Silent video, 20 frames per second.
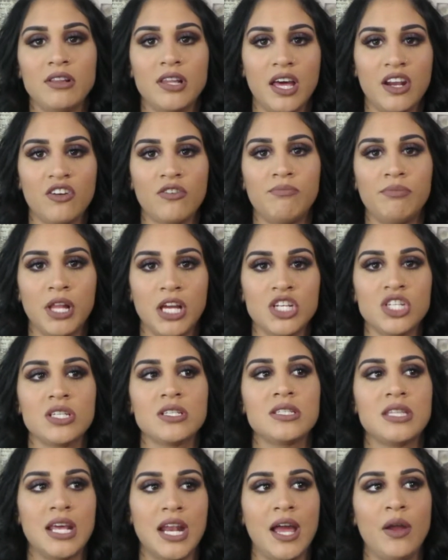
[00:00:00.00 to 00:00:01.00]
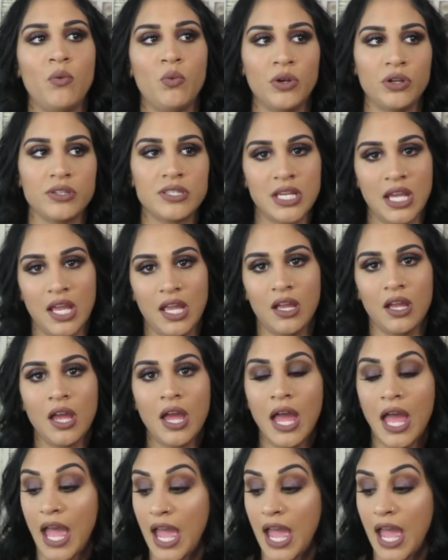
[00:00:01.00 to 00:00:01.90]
a lot of blushes that I will take